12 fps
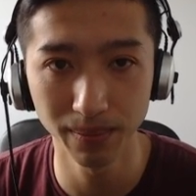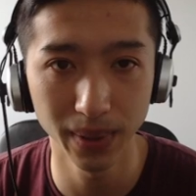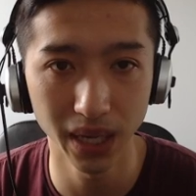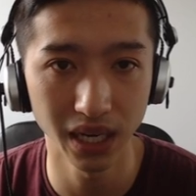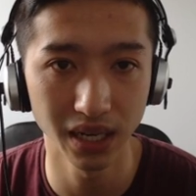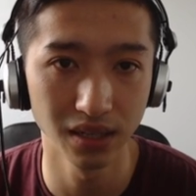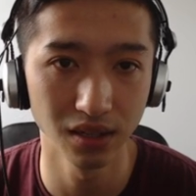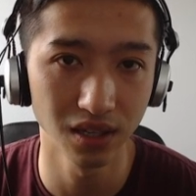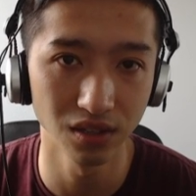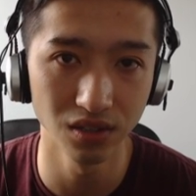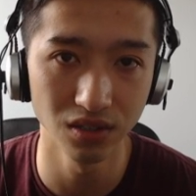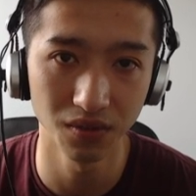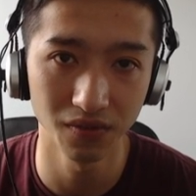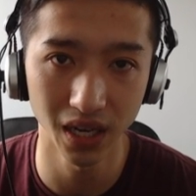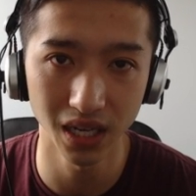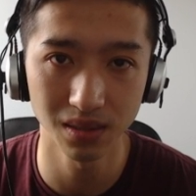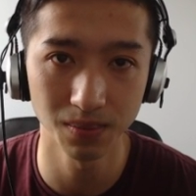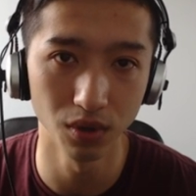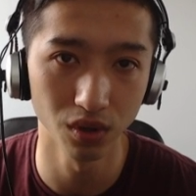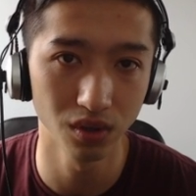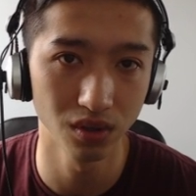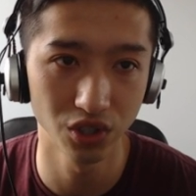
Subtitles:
but you can use a Facebook,